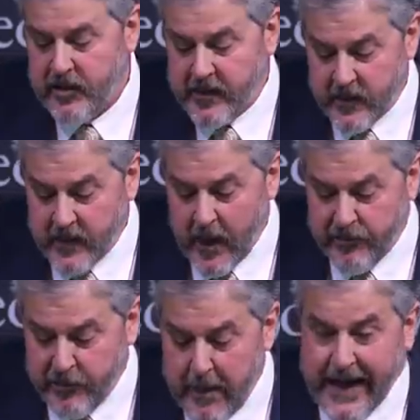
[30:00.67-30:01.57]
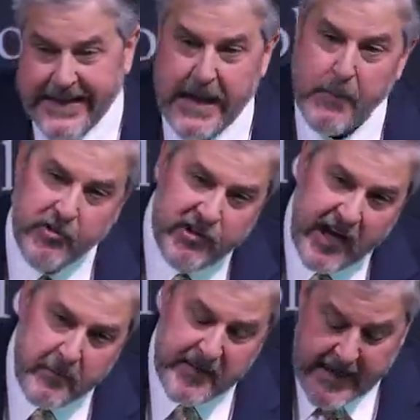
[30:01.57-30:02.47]
Jesus knows you by name on
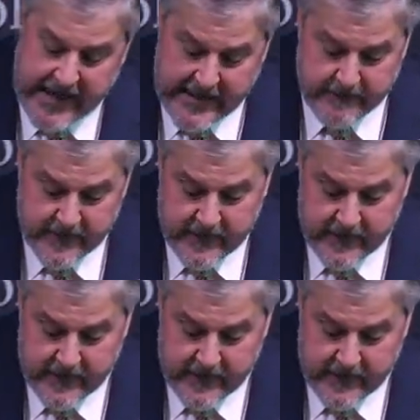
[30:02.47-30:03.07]
Judgment Day